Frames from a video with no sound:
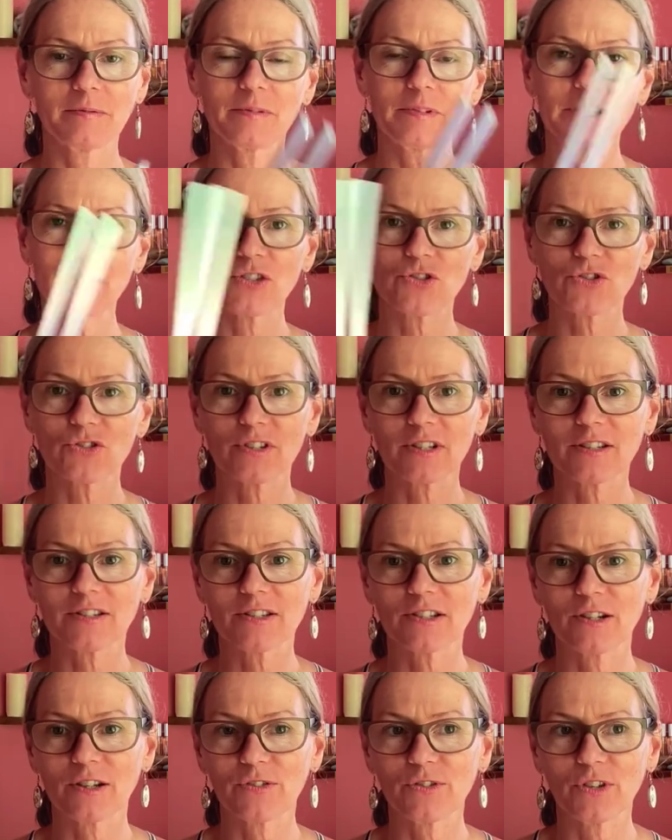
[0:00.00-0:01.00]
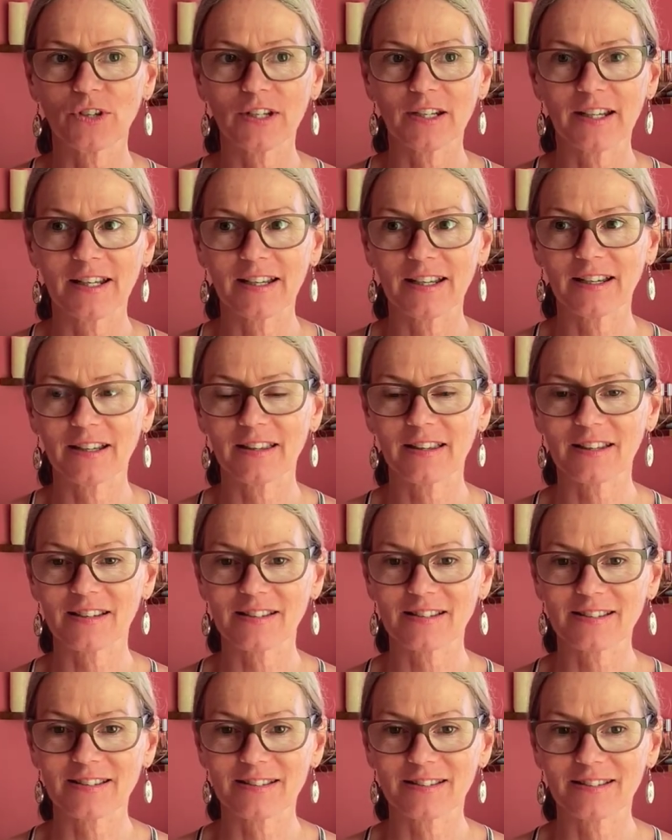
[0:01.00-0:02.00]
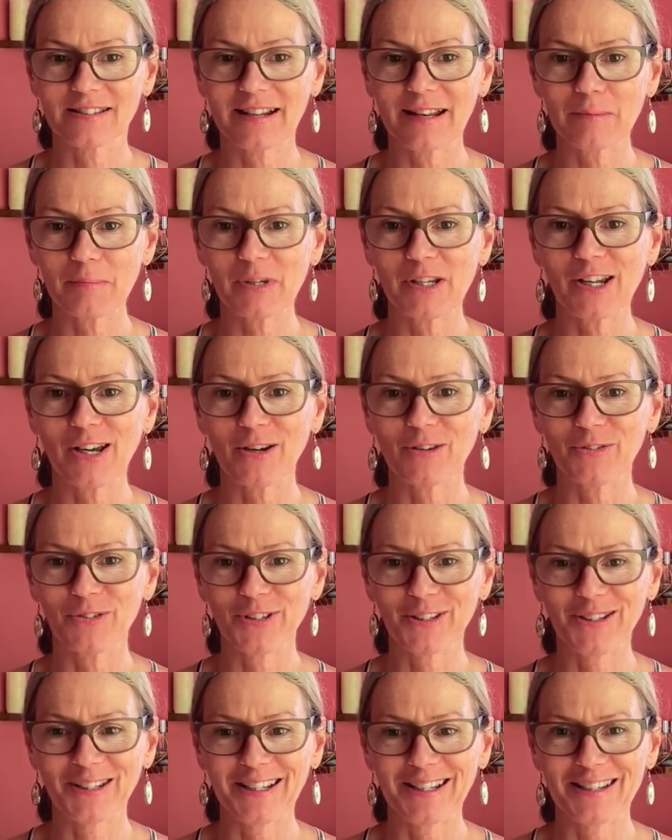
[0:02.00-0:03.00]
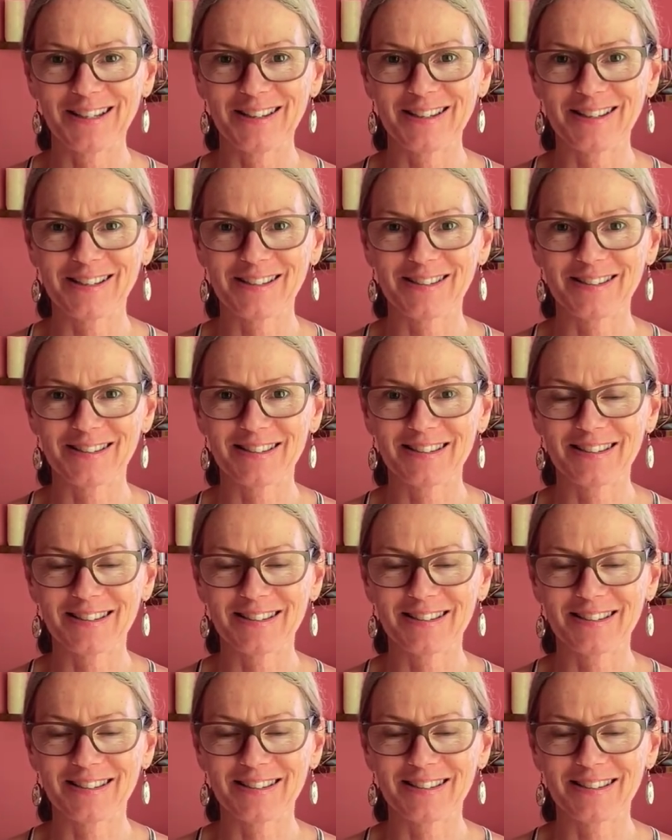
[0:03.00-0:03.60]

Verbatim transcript: Interesting to know if you can hear this. Let me know if you can hear this.